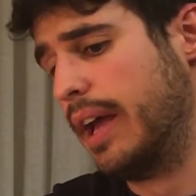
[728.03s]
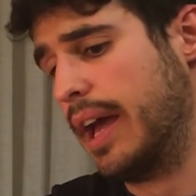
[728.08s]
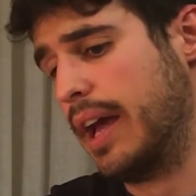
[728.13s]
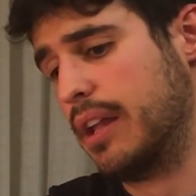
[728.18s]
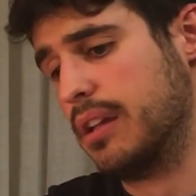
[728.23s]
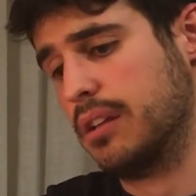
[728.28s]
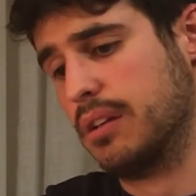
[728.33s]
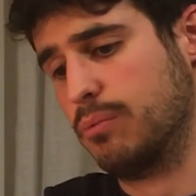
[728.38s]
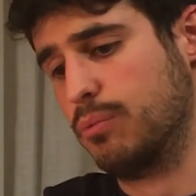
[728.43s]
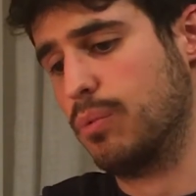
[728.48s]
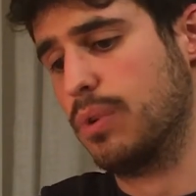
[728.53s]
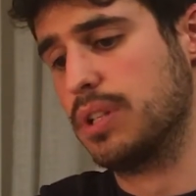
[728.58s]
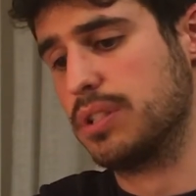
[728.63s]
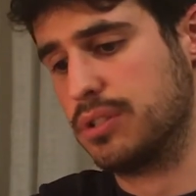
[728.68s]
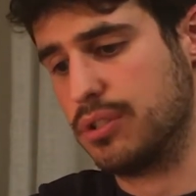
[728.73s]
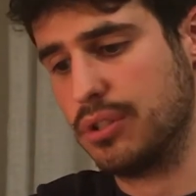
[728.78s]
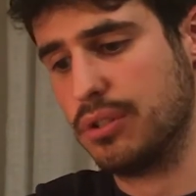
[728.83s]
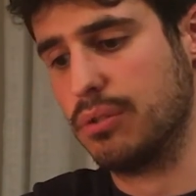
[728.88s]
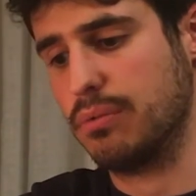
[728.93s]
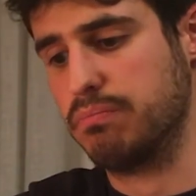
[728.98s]
And
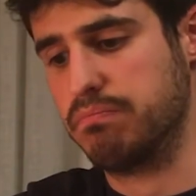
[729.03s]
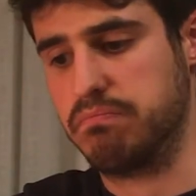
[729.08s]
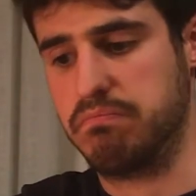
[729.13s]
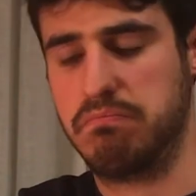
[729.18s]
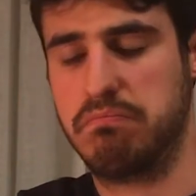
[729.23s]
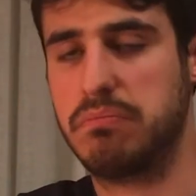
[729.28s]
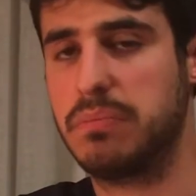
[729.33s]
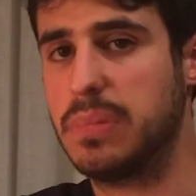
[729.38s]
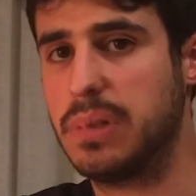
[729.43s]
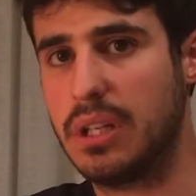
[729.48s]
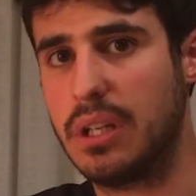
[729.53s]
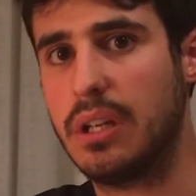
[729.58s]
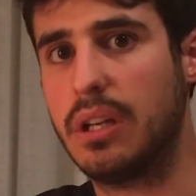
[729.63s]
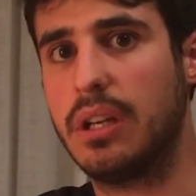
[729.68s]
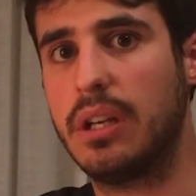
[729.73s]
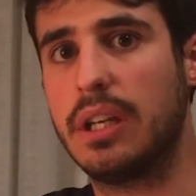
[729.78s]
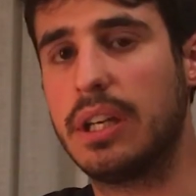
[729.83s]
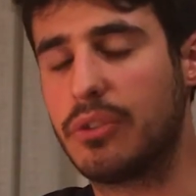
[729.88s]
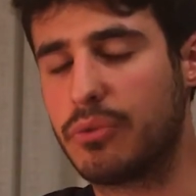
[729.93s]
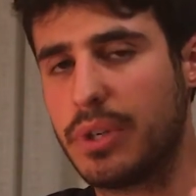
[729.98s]
once you
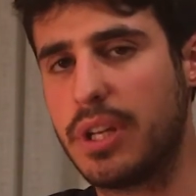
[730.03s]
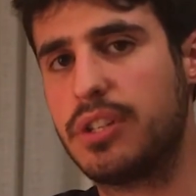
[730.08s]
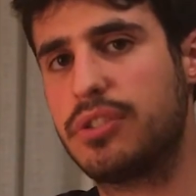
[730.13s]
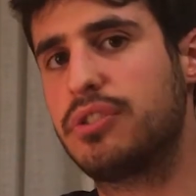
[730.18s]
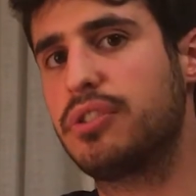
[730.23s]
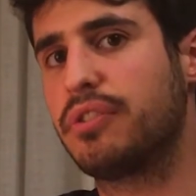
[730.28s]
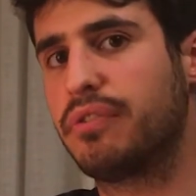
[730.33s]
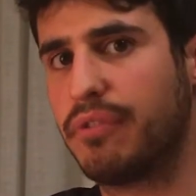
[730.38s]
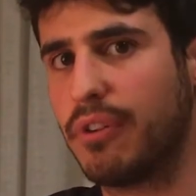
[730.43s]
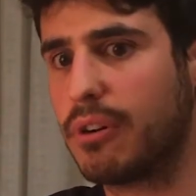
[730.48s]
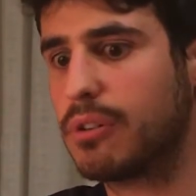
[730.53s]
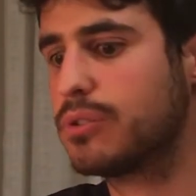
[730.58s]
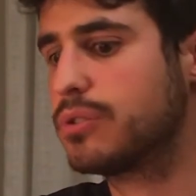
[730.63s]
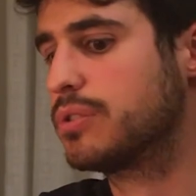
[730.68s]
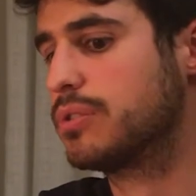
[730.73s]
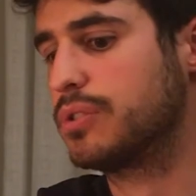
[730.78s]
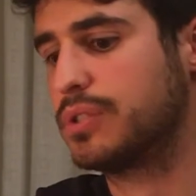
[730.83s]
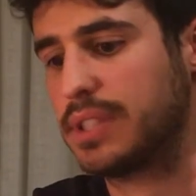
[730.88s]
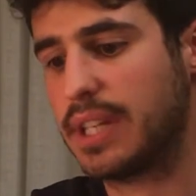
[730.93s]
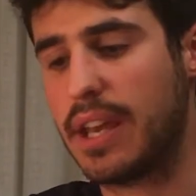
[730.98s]
increase your
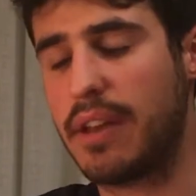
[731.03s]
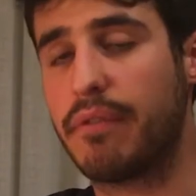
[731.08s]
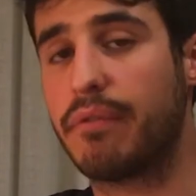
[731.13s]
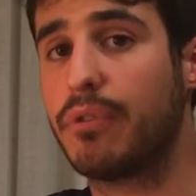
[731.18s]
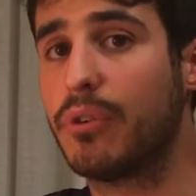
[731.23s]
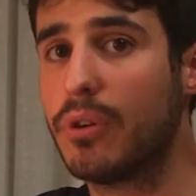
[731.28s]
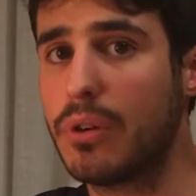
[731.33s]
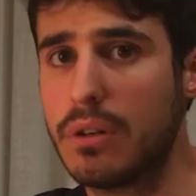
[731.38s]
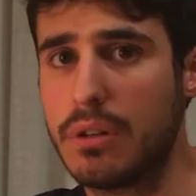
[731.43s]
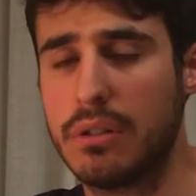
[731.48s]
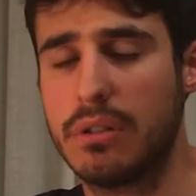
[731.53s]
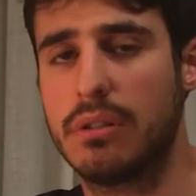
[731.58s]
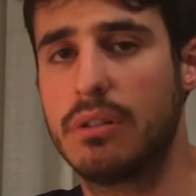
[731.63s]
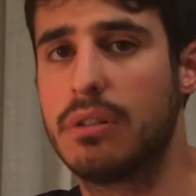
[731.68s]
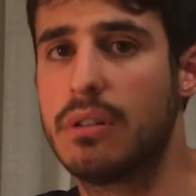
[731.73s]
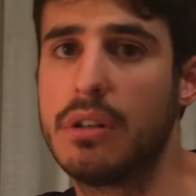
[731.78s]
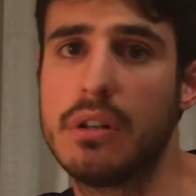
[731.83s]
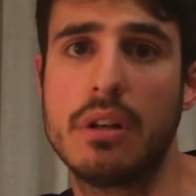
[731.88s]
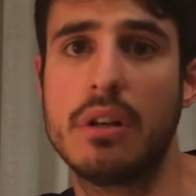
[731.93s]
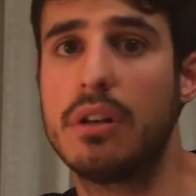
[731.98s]
focus to say 4,
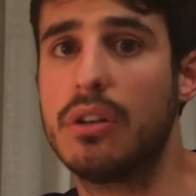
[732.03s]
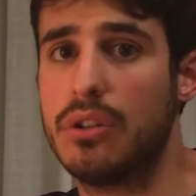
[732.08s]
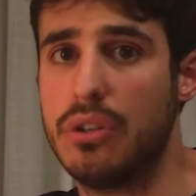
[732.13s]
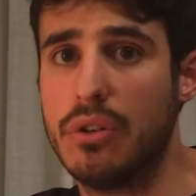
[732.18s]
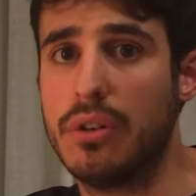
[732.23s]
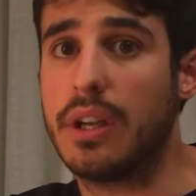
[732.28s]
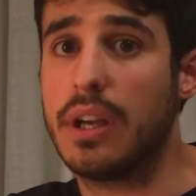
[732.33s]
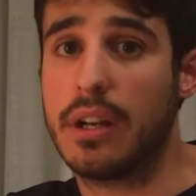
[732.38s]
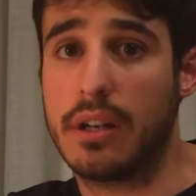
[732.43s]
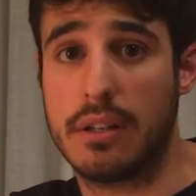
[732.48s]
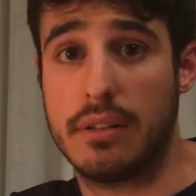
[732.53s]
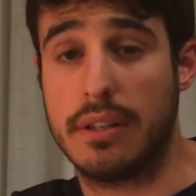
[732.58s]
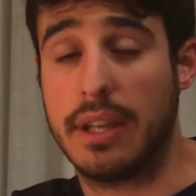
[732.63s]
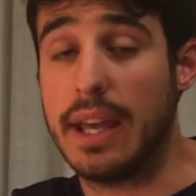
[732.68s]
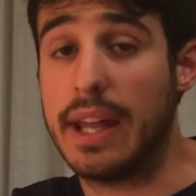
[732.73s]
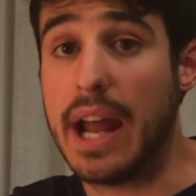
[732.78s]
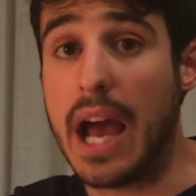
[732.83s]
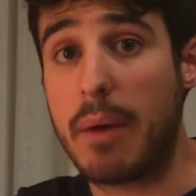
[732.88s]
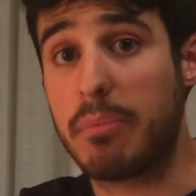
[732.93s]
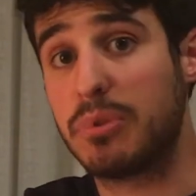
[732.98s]
you can
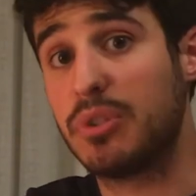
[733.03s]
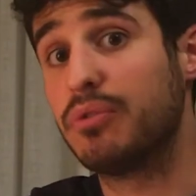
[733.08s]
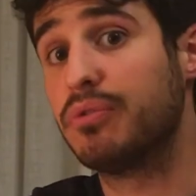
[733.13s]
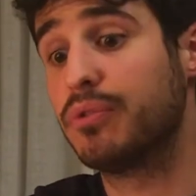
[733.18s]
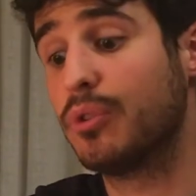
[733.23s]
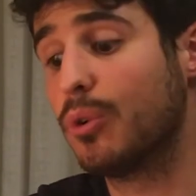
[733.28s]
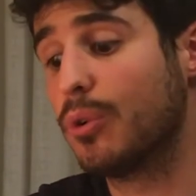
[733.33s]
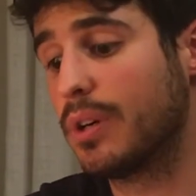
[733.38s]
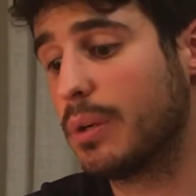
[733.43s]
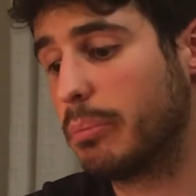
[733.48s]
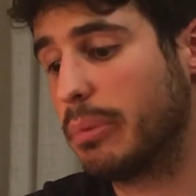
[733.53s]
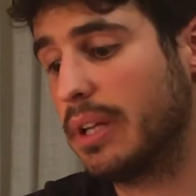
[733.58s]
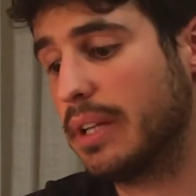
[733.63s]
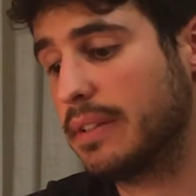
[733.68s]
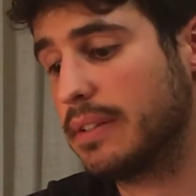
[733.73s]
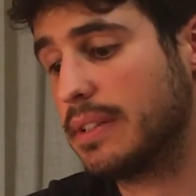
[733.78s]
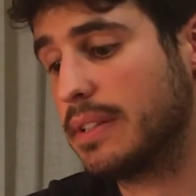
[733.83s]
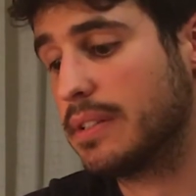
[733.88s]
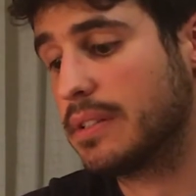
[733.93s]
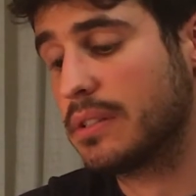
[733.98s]
get up to 4
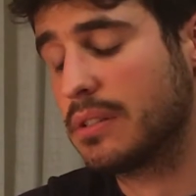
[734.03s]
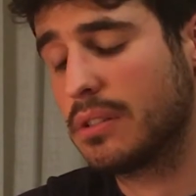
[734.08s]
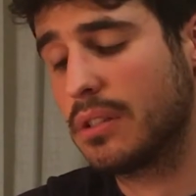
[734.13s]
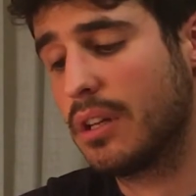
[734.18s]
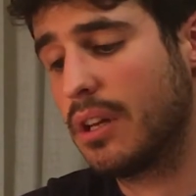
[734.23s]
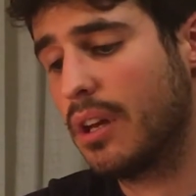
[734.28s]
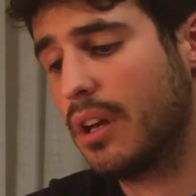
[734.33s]
abilities.